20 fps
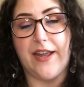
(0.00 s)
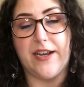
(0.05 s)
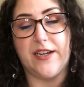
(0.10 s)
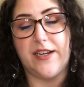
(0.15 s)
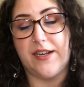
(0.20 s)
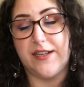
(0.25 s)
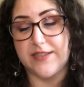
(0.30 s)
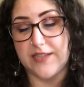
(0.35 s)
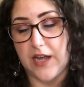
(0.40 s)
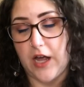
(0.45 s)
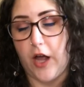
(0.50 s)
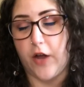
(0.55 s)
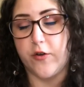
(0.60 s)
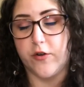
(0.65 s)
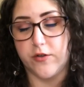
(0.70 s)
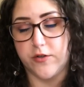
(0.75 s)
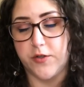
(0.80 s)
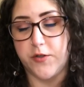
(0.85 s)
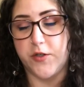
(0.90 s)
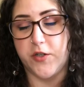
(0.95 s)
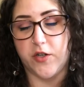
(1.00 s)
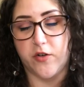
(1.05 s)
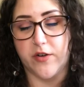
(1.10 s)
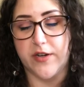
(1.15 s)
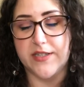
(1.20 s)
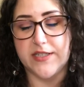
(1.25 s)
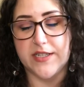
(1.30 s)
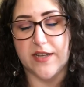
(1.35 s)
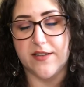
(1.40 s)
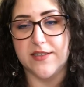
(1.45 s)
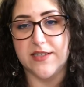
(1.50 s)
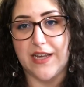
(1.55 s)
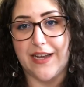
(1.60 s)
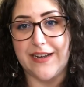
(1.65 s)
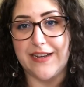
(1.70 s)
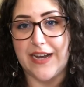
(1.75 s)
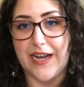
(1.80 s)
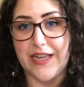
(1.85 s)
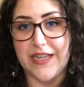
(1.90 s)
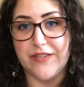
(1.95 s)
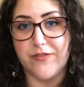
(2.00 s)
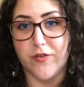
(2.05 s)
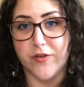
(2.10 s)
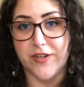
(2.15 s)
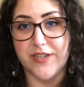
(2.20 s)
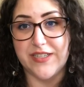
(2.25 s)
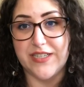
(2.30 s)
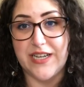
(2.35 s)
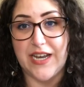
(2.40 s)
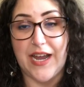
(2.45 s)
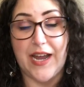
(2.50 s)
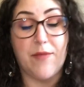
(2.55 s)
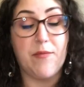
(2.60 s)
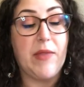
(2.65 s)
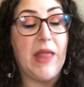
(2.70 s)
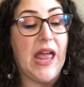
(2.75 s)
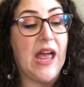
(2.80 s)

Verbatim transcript: and it is 102 degrees outside in California today.